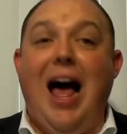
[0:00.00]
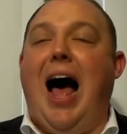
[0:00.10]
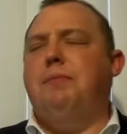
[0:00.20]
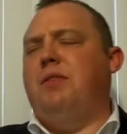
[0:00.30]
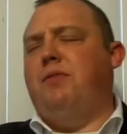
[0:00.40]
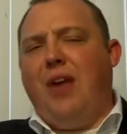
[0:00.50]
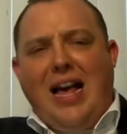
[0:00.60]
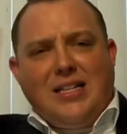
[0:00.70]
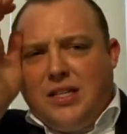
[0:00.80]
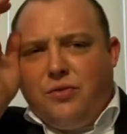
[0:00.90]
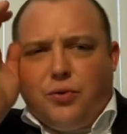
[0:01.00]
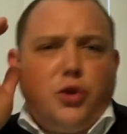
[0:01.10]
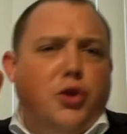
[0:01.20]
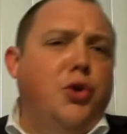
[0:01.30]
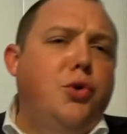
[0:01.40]
I've been fasting for
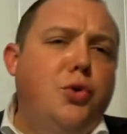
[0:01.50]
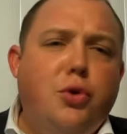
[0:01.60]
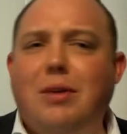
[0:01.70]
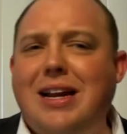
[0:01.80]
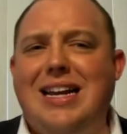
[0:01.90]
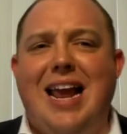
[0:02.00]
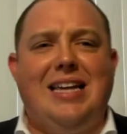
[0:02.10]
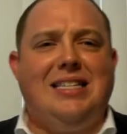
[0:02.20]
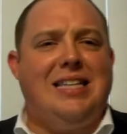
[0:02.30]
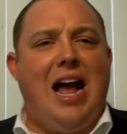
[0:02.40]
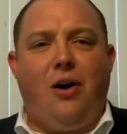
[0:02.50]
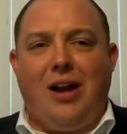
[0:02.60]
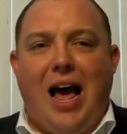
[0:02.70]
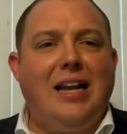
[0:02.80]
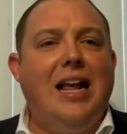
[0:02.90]
two, three days now,
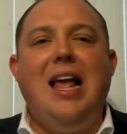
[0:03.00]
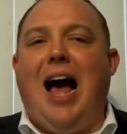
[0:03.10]
and I,